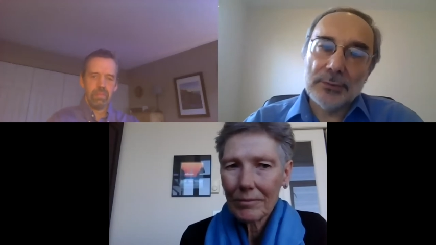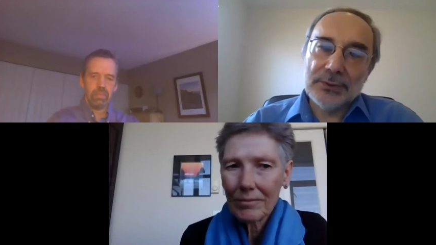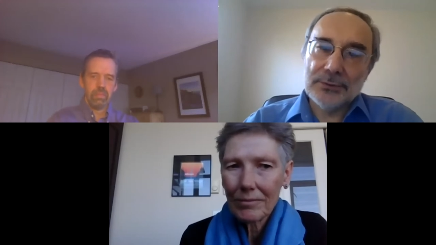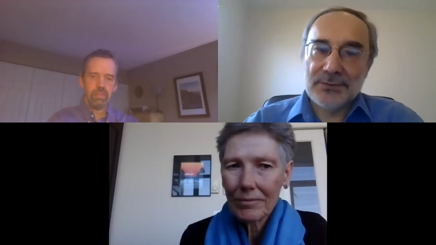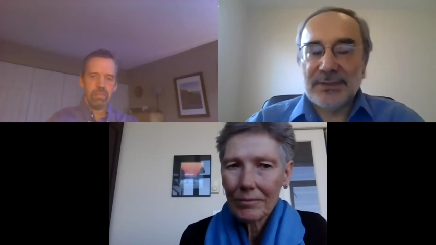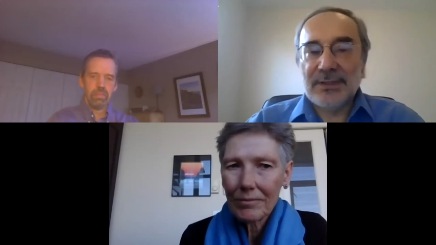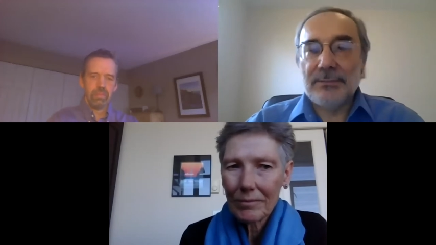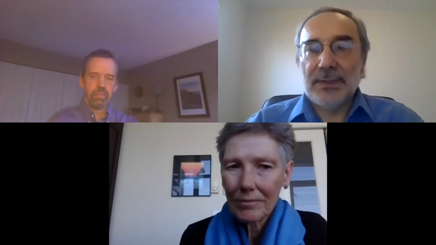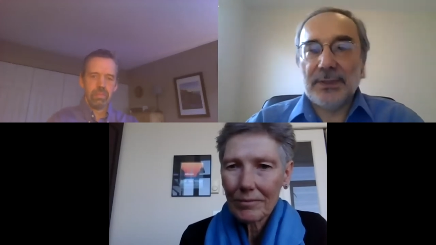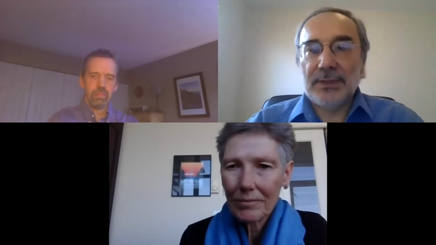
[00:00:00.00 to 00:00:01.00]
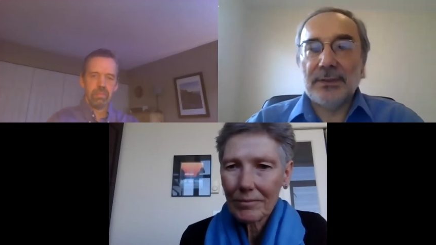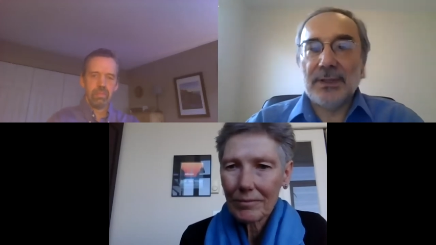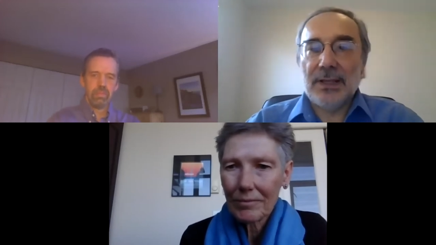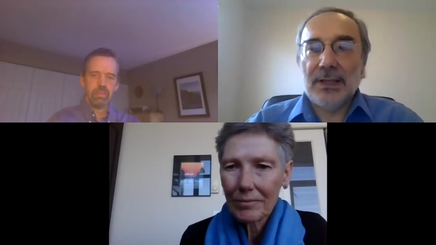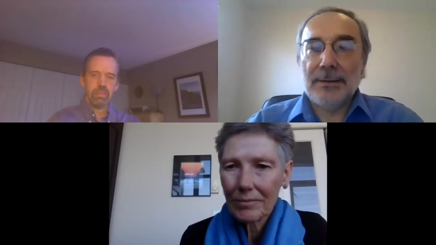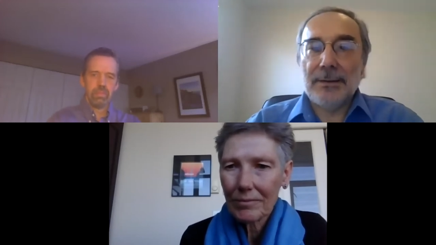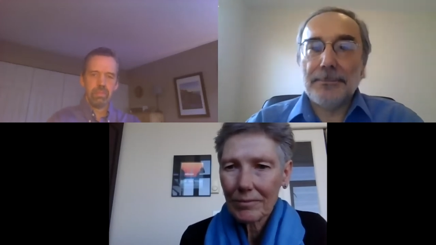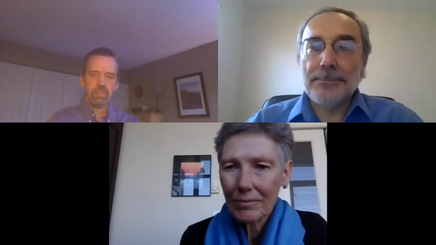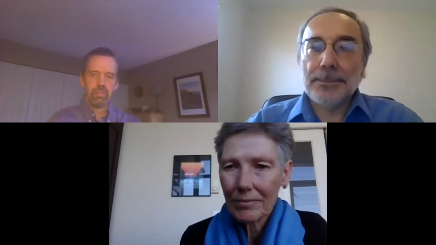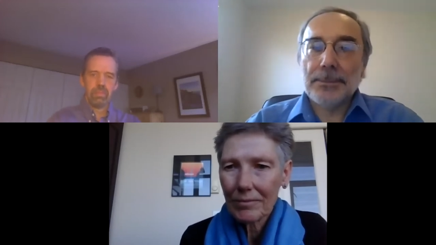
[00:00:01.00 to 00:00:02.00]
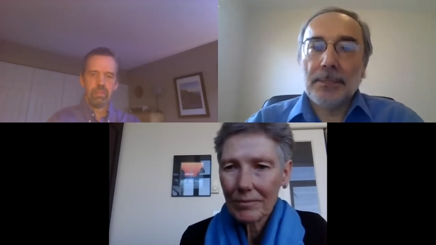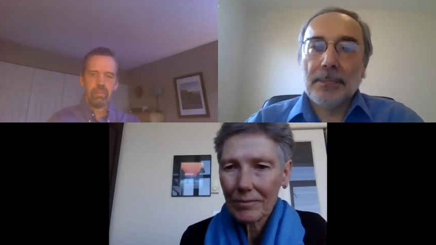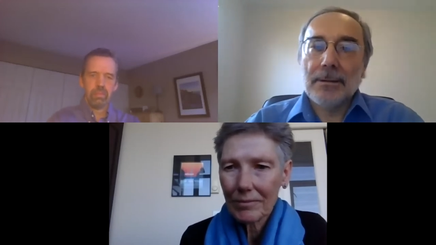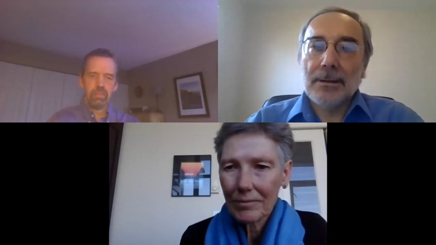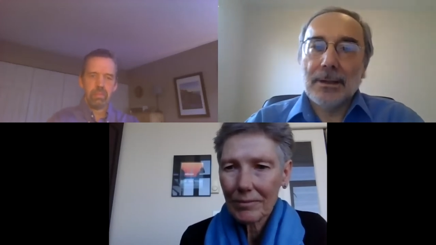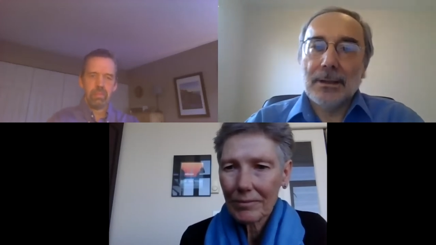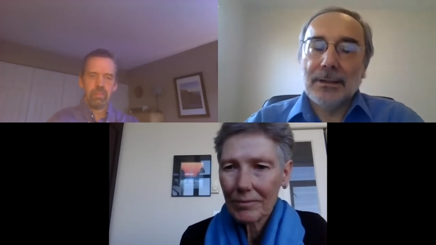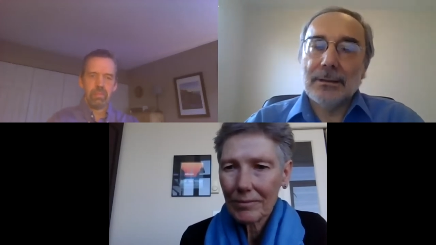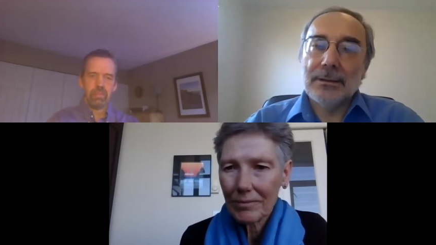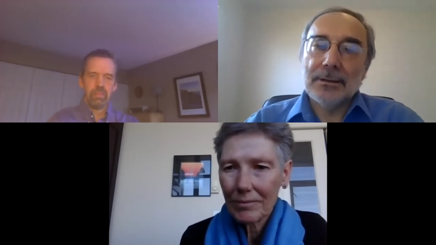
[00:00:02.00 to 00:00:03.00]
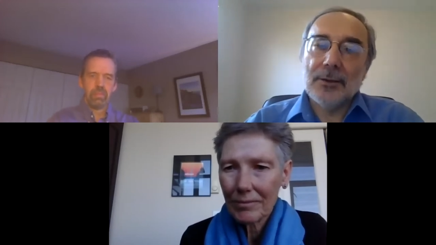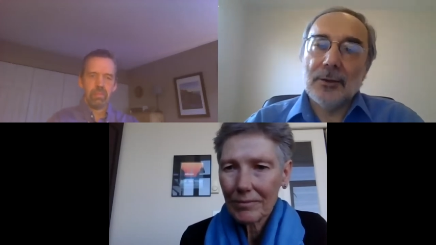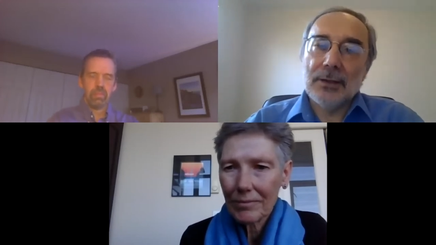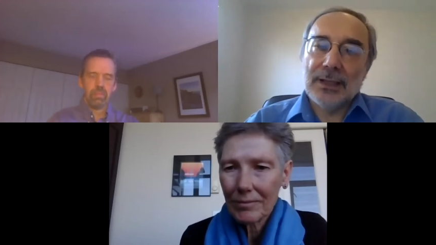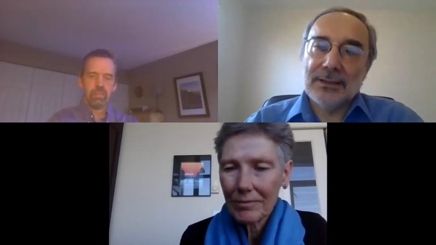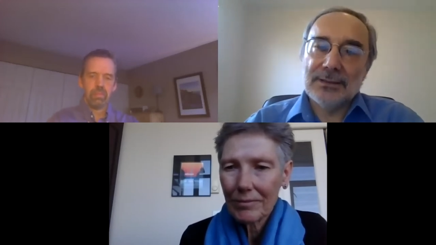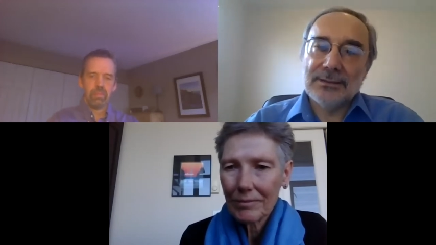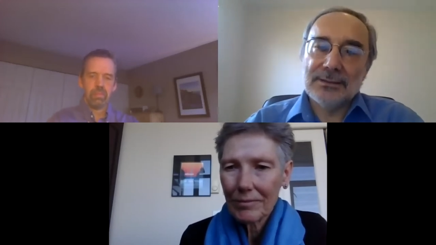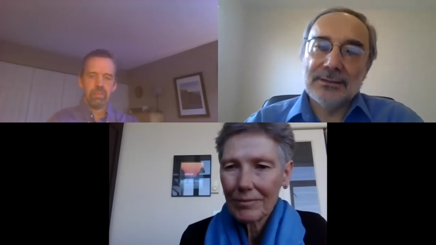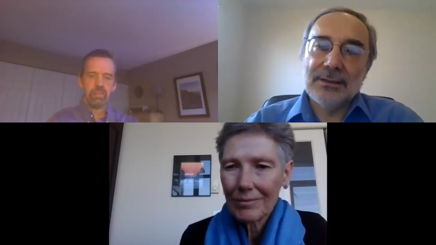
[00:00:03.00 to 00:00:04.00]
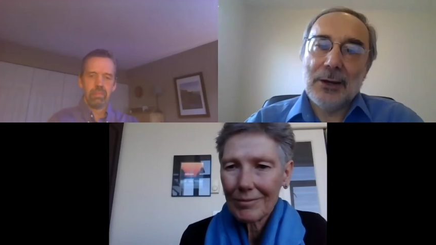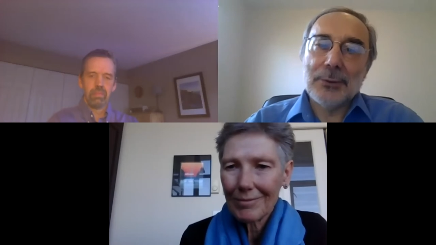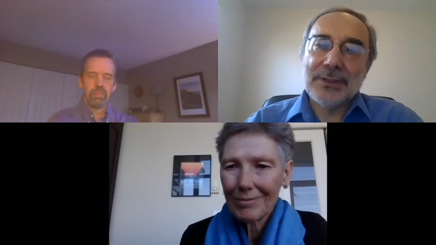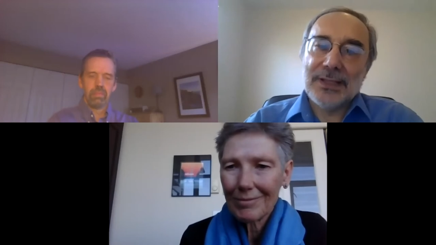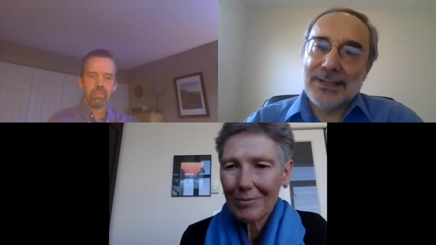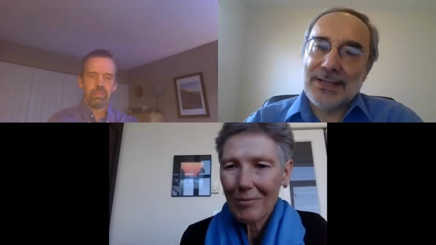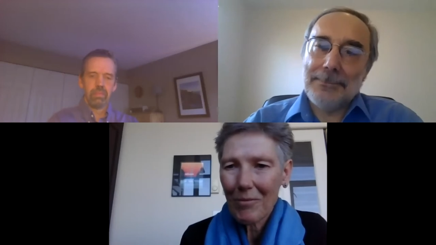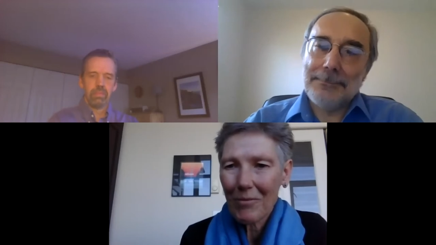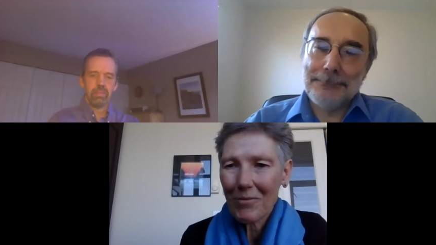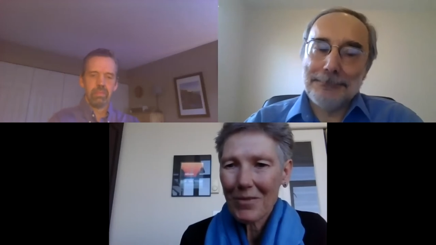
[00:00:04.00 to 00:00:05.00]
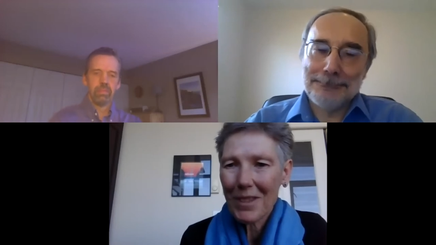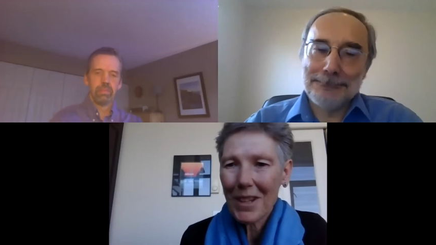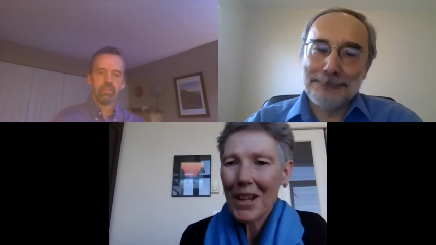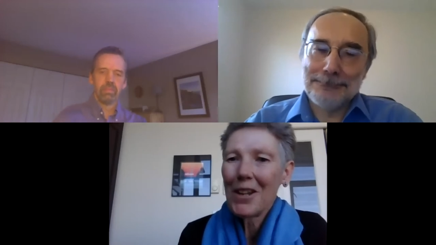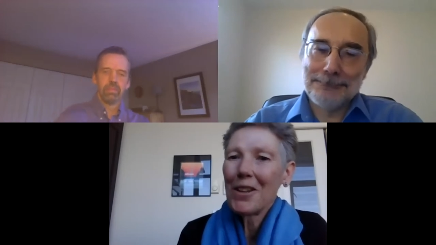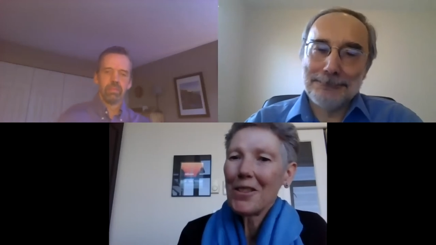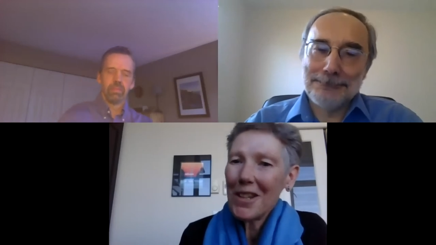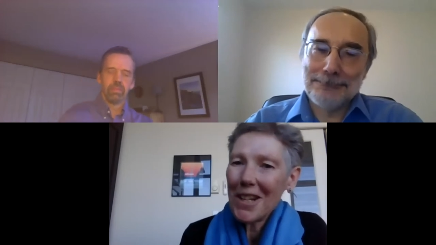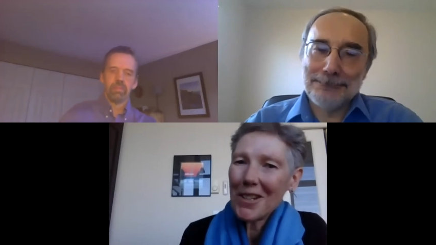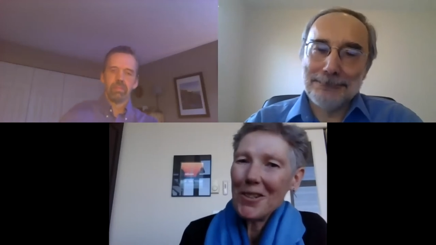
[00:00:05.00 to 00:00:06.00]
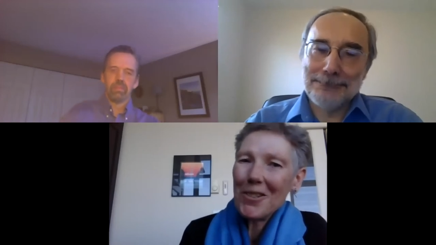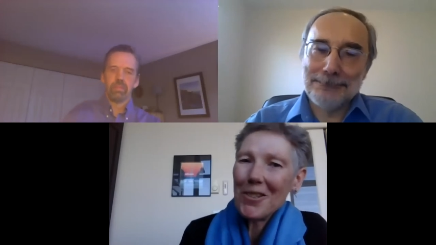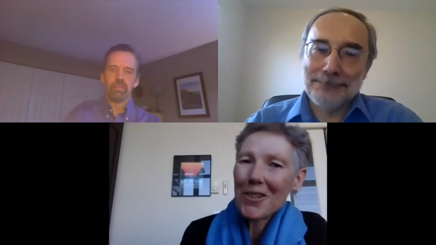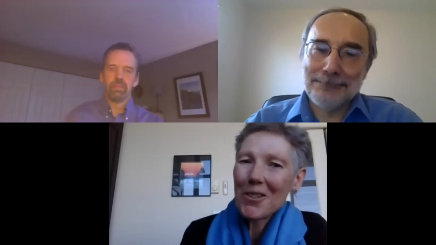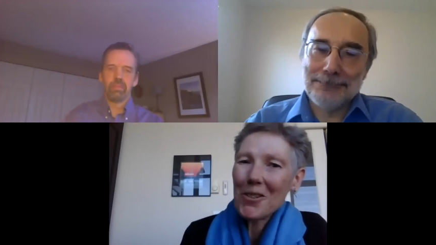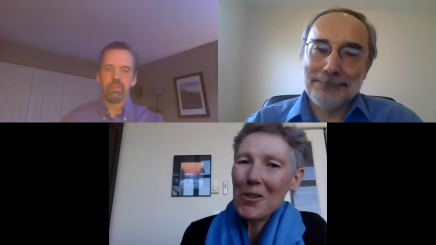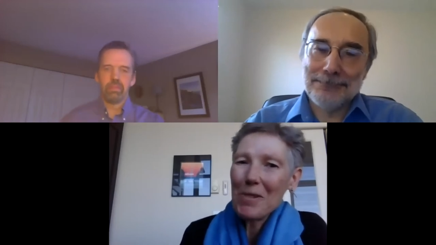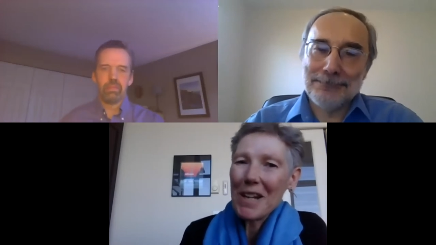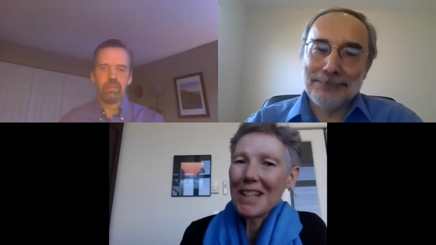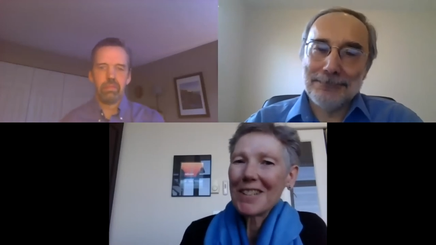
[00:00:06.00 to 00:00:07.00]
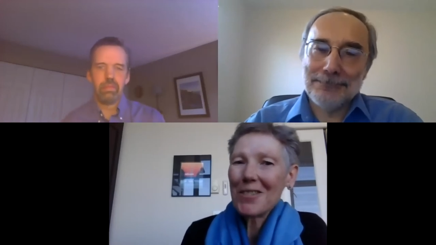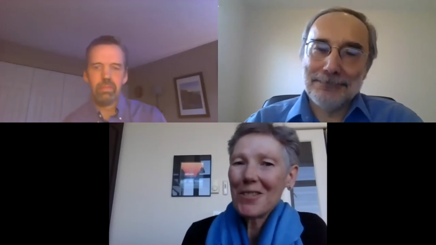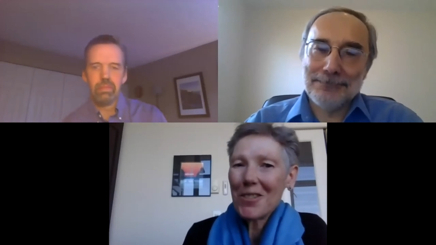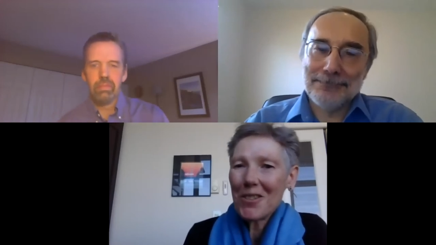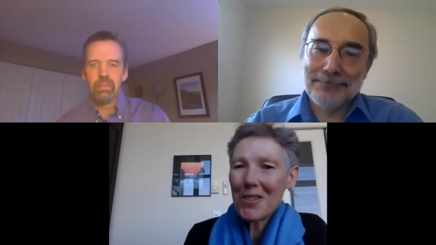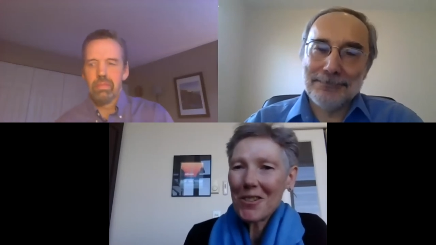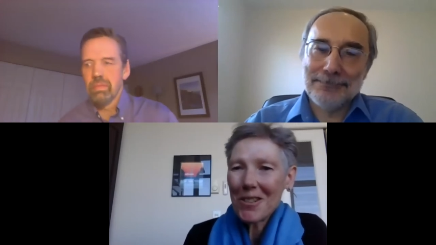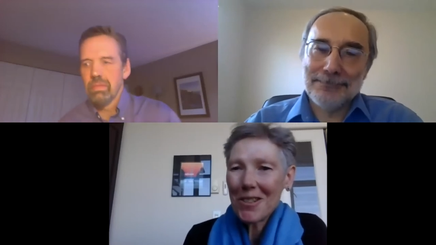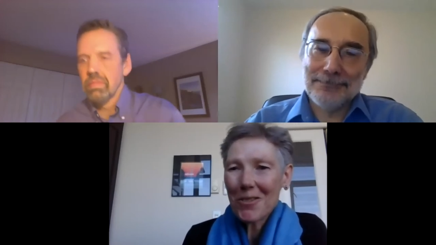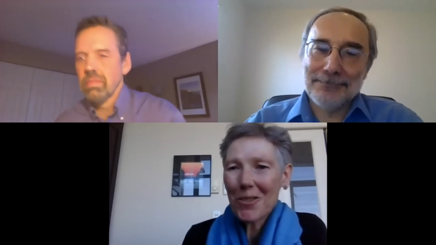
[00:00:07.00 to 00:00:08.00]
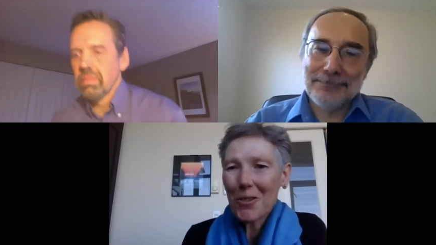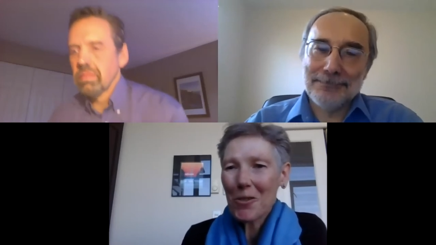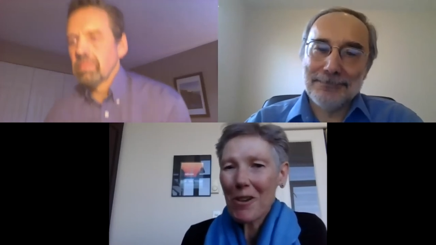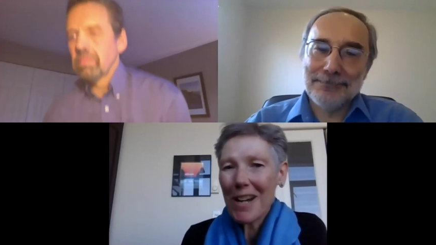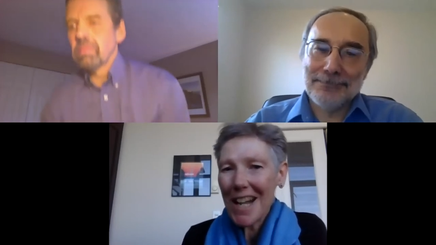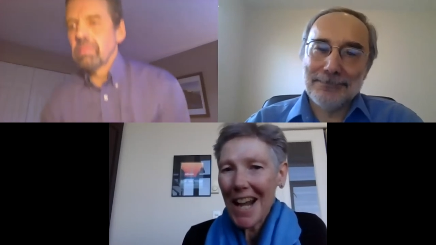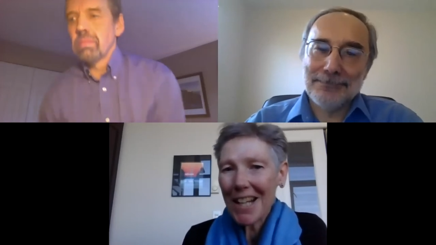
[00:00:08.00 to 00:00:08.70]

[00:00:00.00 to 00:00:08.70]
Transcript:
Speaker 1: we use them in um, Uh, collect uh, our data.
Speaker 2: Thank you, Doctor Kopec. Those are, those are great